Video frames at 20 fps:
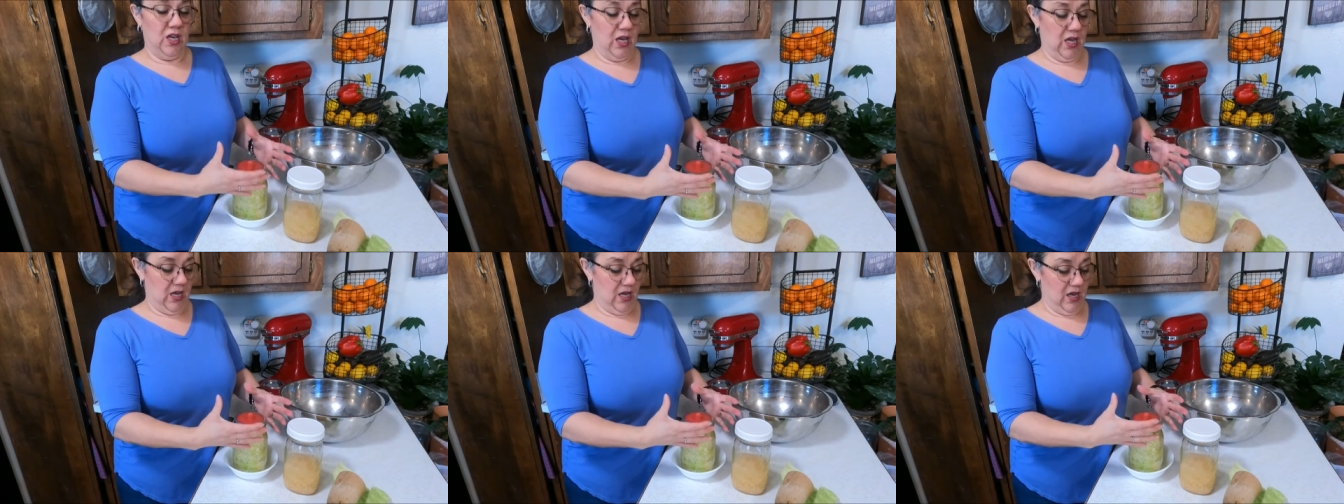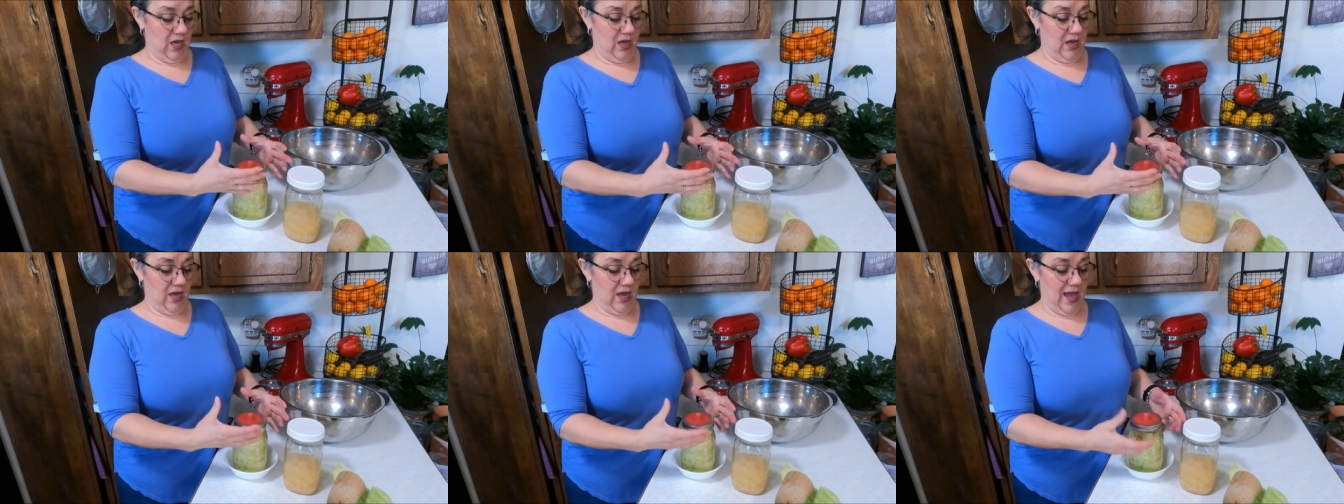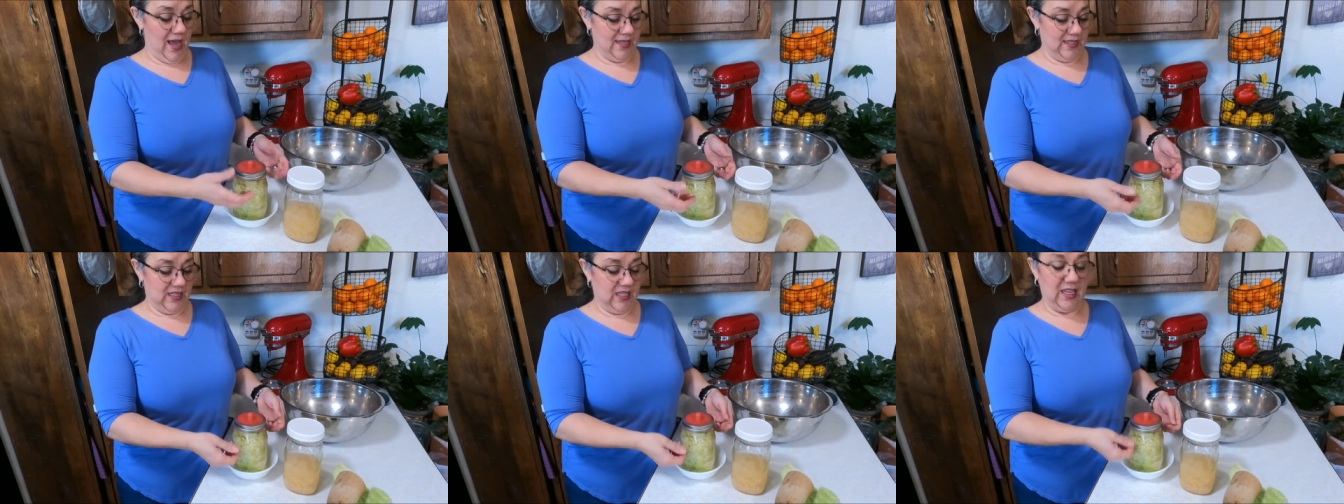uh,
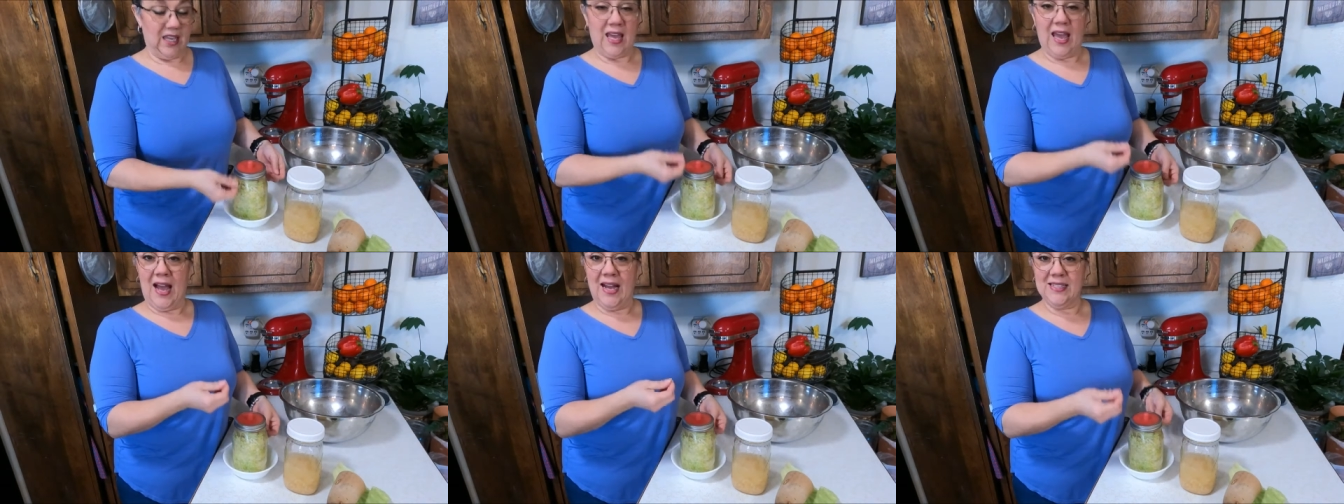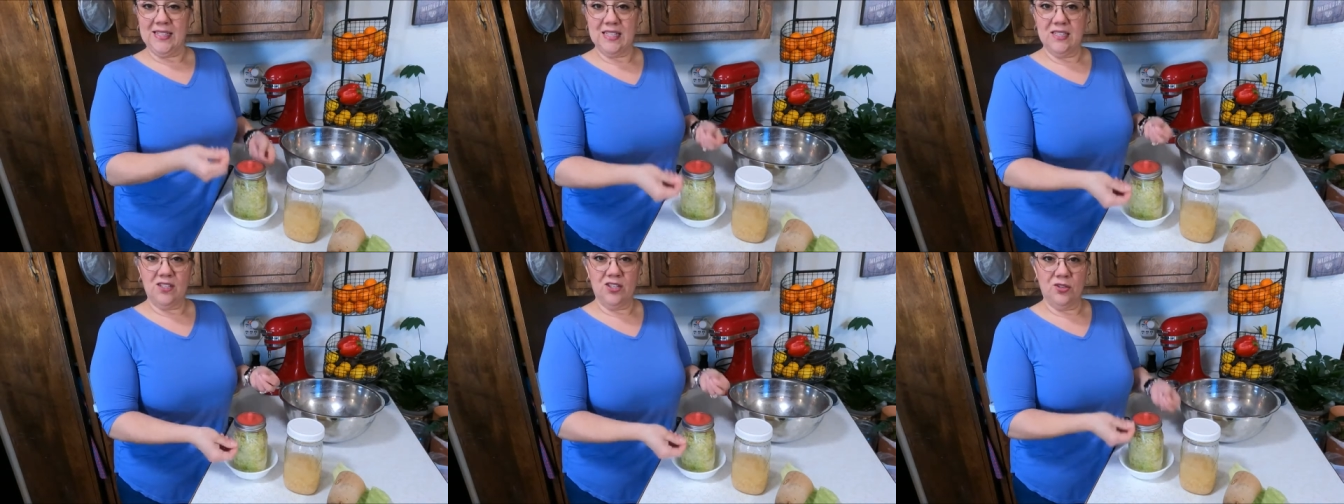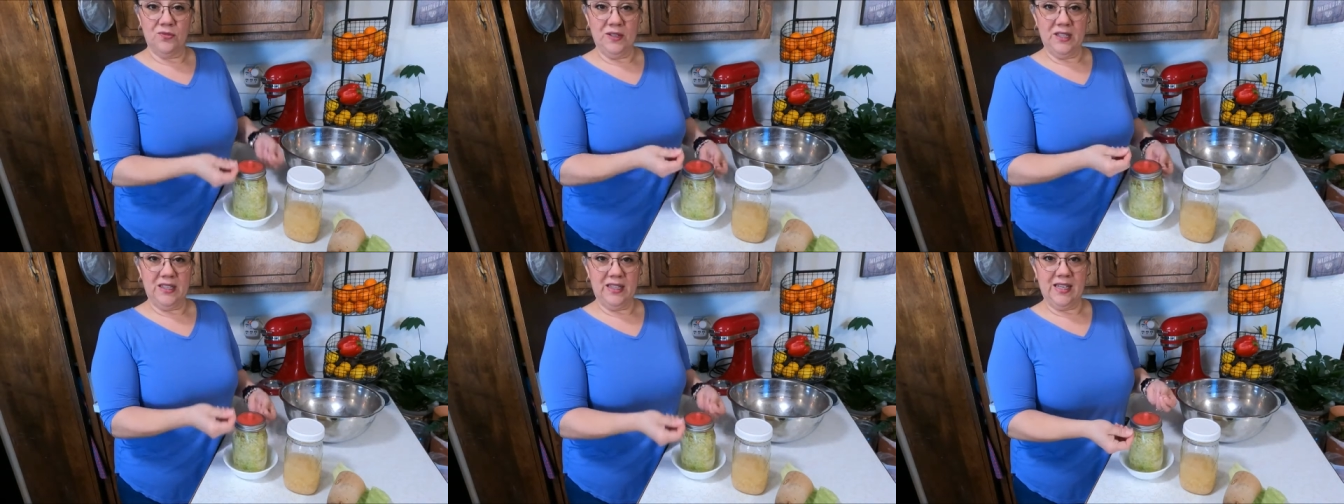as the gases
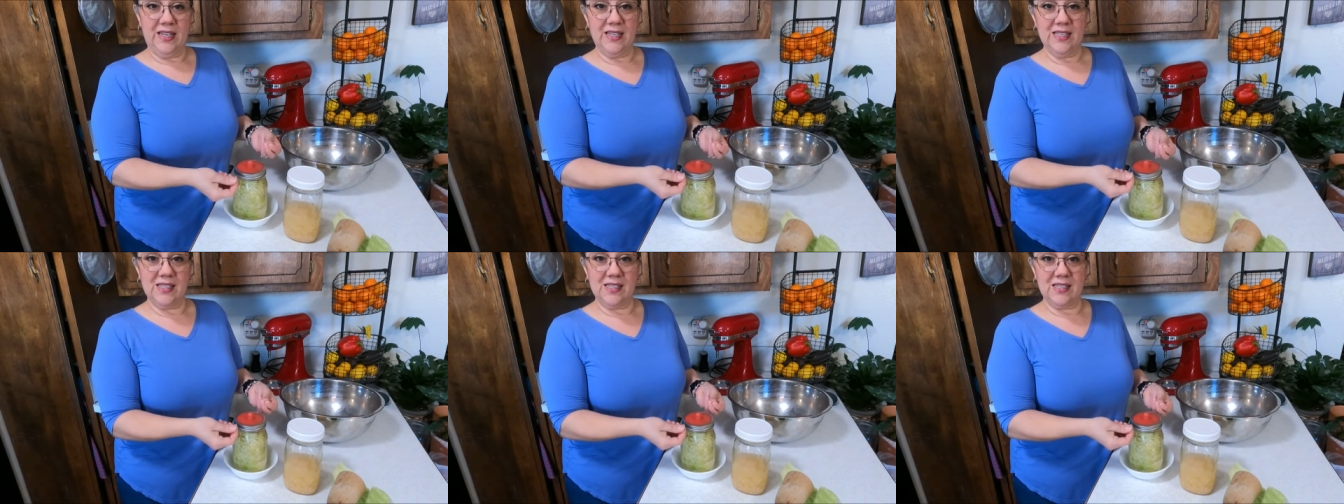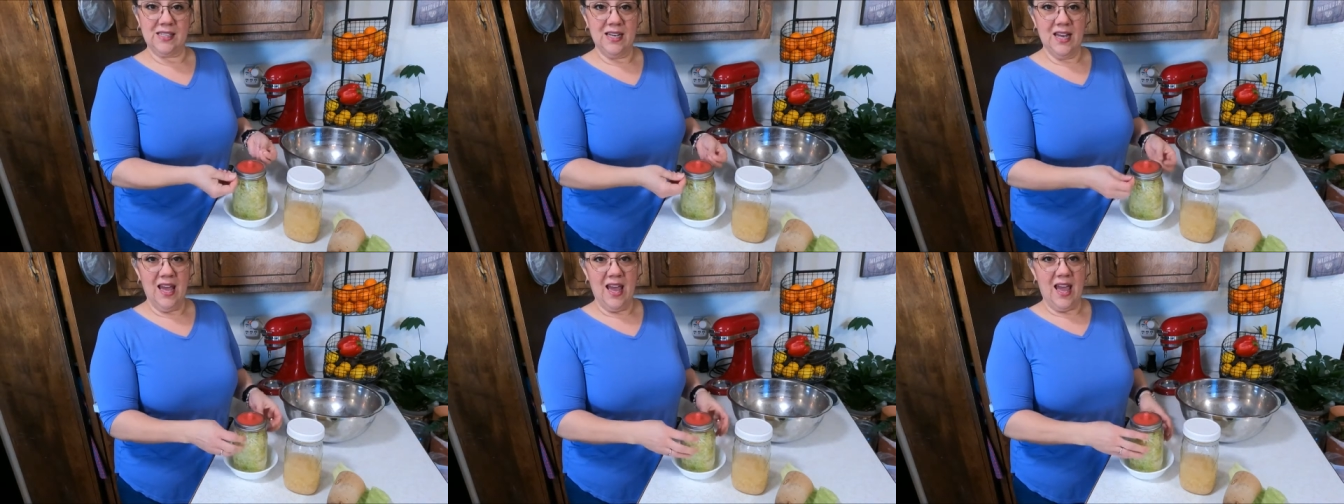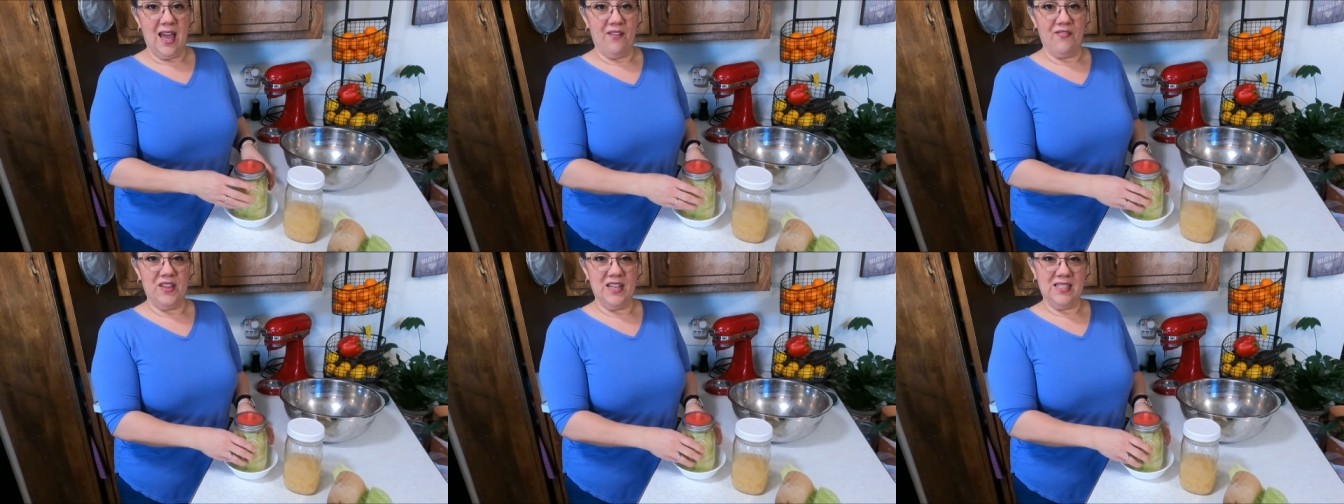are released
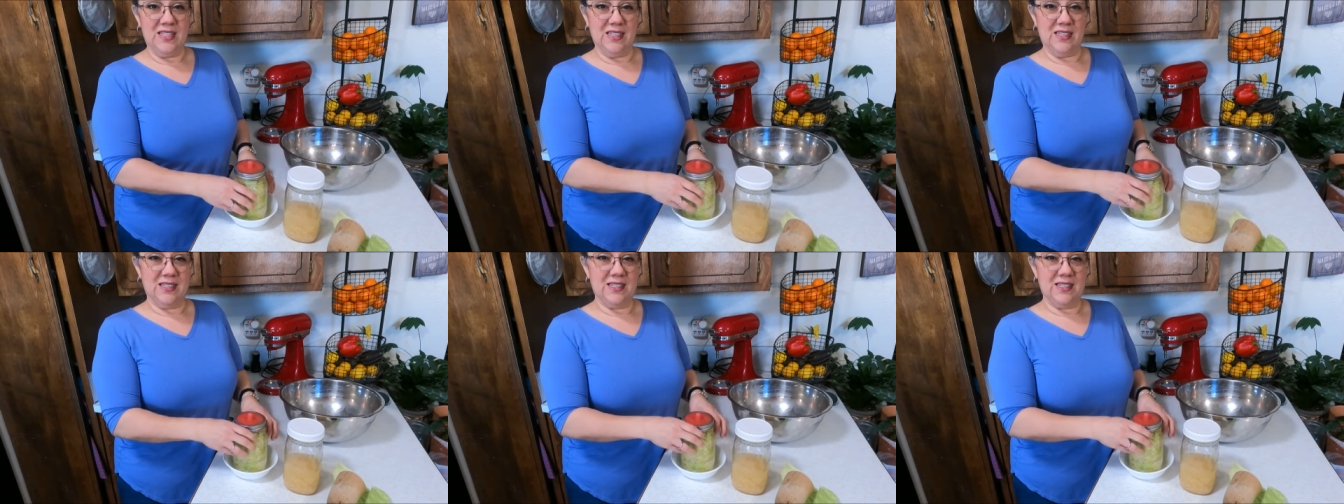and this